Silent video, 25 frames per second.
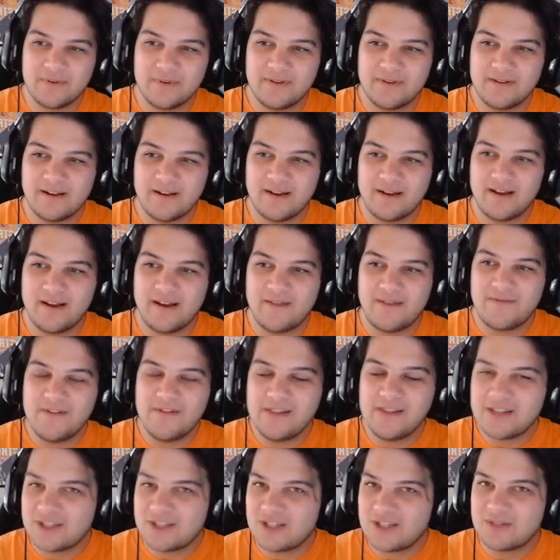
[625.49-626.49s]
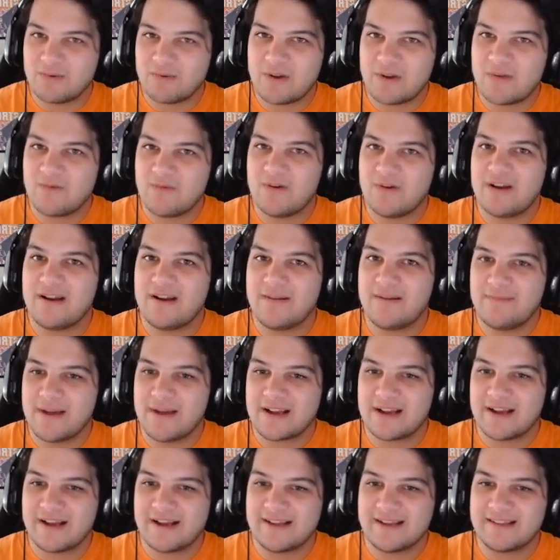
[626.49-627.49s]
but I feel like G21 and
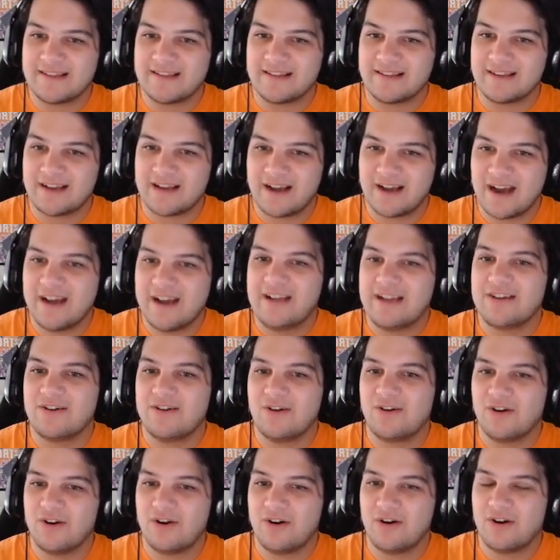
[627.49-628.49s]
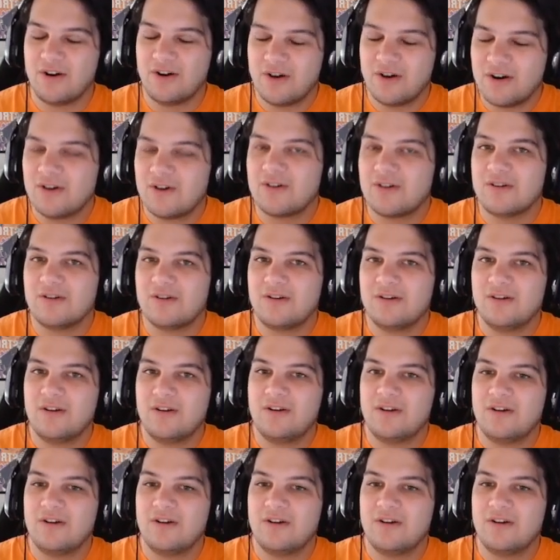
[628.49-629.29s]
MechaGodzilla kind of are